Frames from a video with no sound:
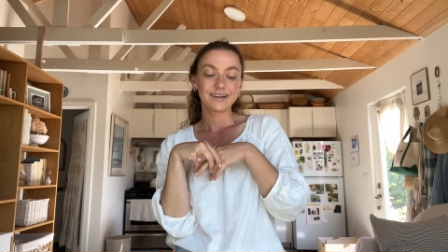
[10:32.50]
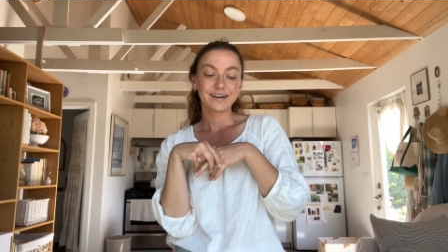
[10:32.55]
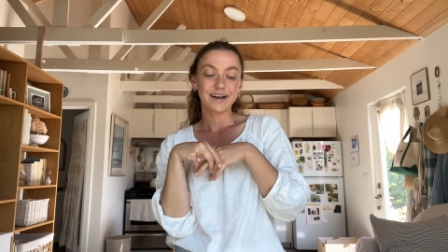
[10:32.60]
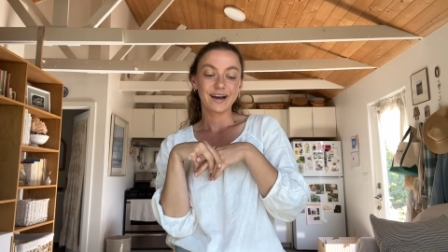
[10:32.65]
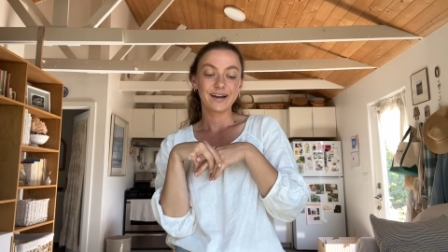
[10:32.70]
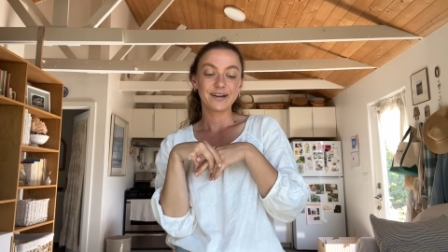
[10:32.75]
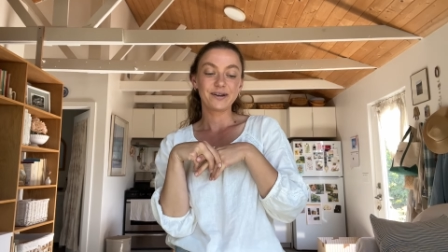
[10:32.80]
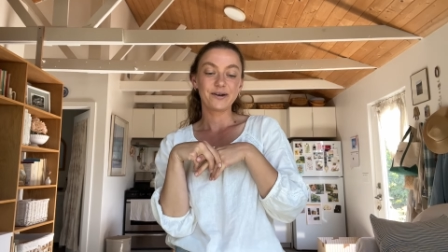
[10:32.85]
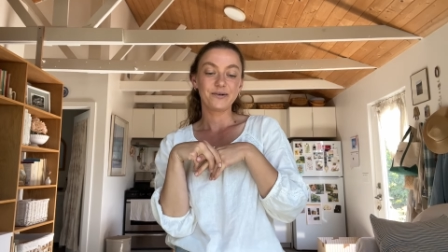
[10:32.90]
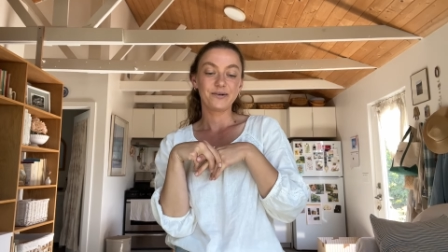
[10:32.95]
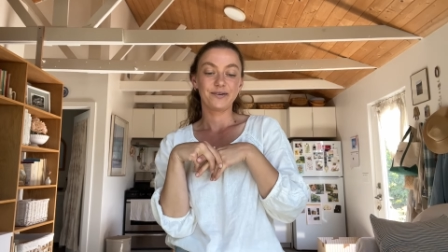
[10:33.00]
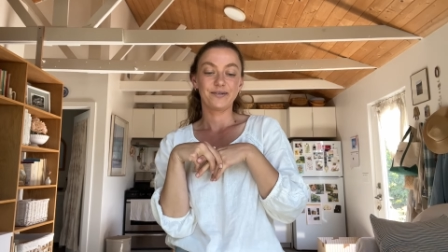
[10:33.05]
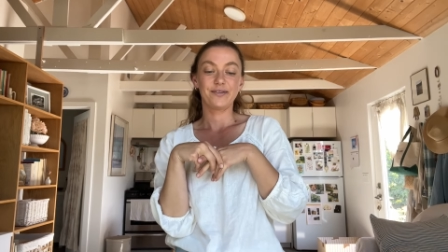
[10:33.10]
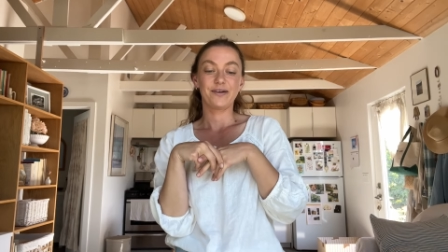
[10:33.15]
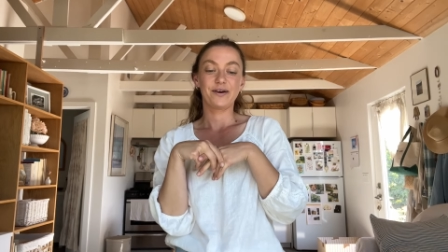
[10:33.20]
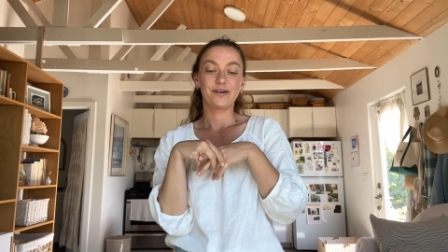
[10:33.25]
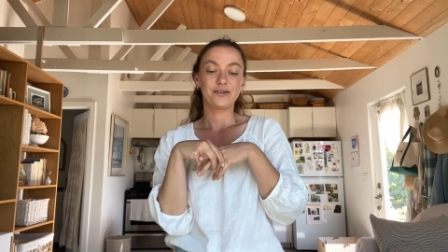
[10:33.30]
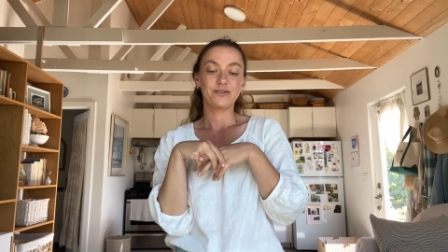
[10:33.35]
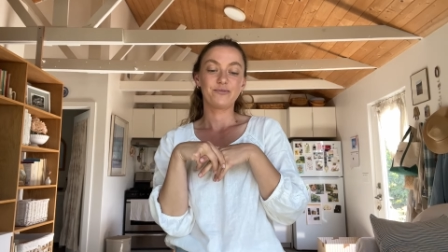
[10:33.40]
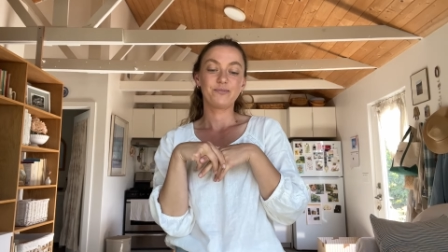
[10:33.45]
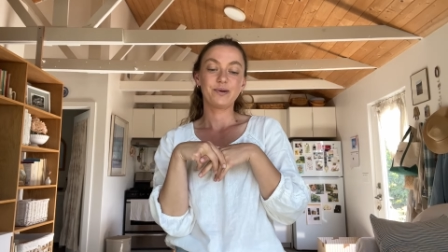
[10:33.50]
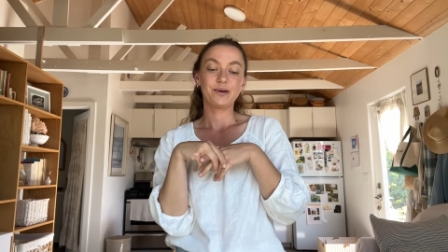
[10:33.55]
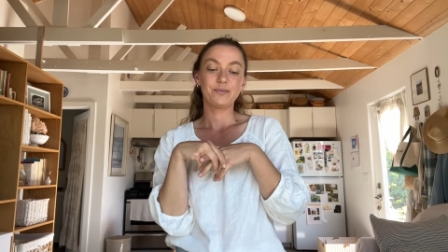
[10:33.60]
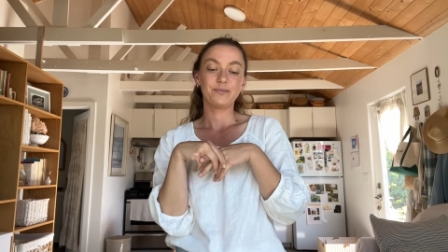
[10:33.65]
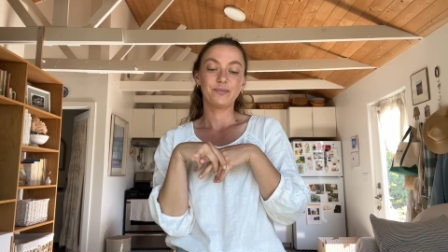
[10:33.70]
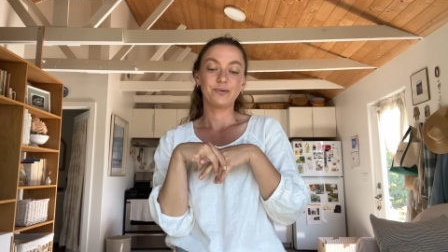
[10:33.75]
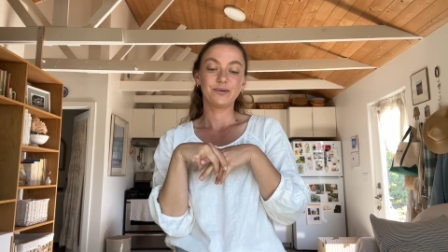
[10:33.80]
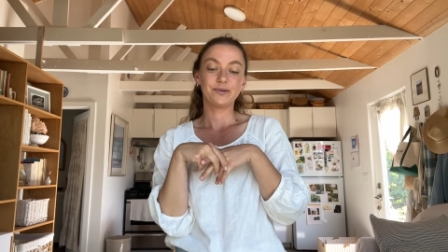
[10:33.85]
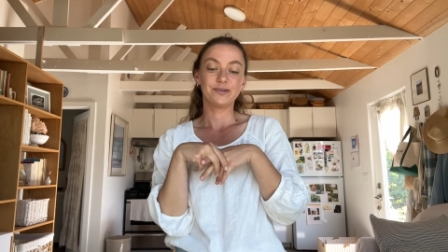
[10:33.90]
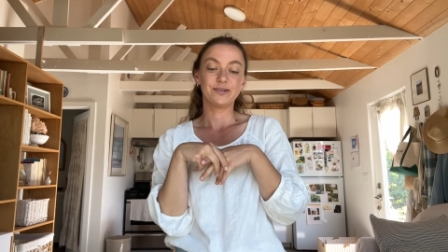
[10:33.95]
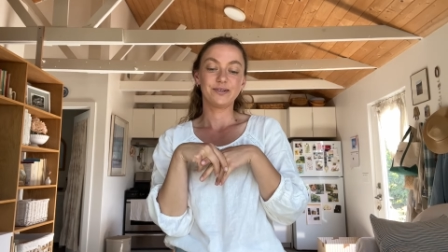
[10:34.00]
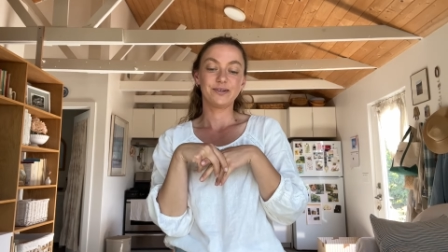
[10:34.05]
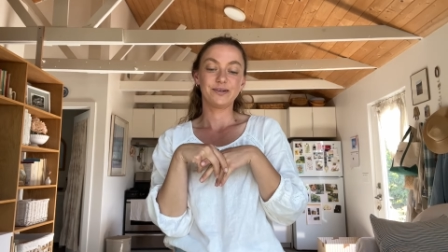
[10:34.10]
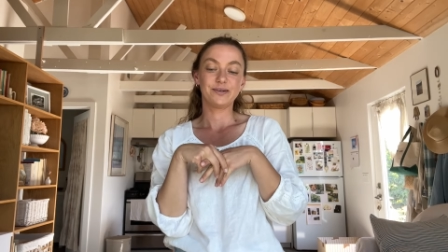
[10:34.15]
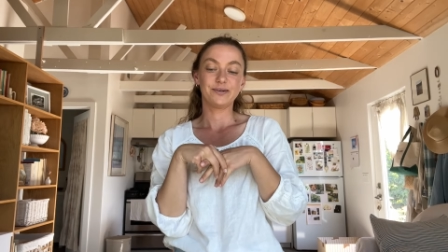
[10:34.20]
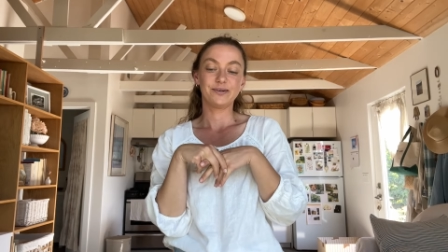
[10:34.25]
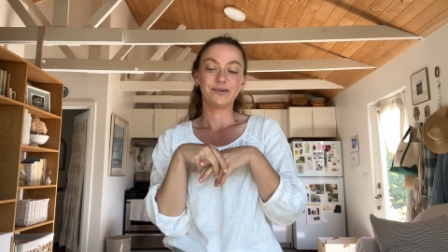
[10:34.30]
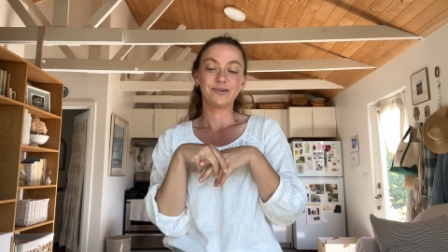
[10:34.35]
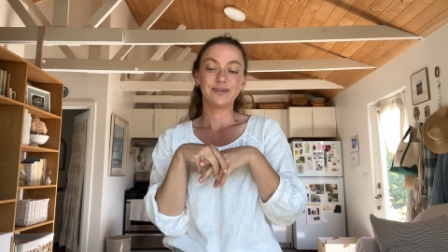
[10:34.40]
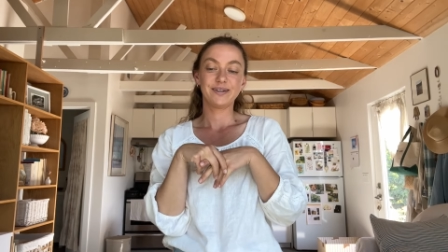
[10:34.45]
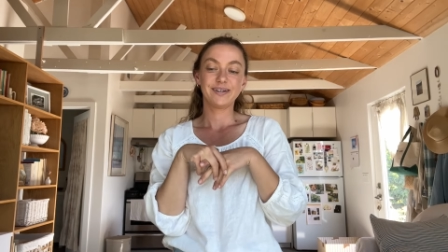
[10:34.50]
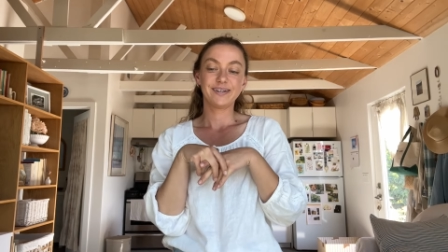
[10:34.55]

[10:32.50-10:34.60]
I know a lot of people do